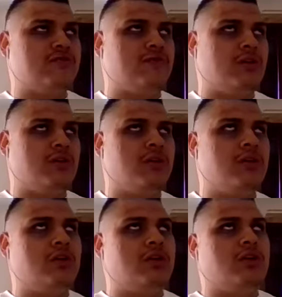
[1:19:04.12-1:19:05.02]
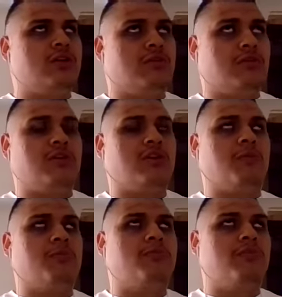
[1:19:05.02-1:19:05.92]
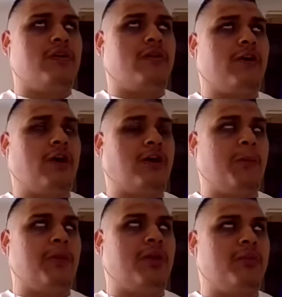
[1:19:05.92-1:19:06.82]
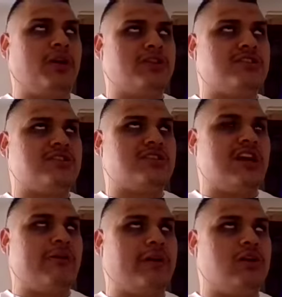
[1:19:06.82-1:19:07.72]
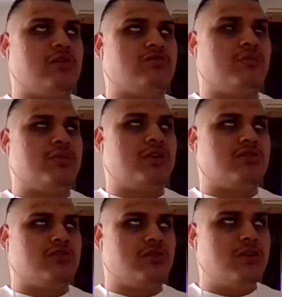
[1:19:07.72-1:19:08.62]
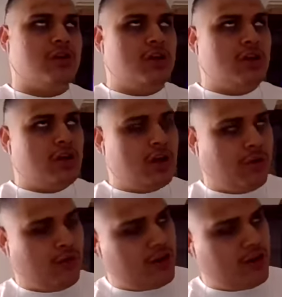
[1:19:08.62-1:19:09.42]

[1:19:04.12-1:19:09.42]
for, you know, a couple of months and see how it goes from there. So um, what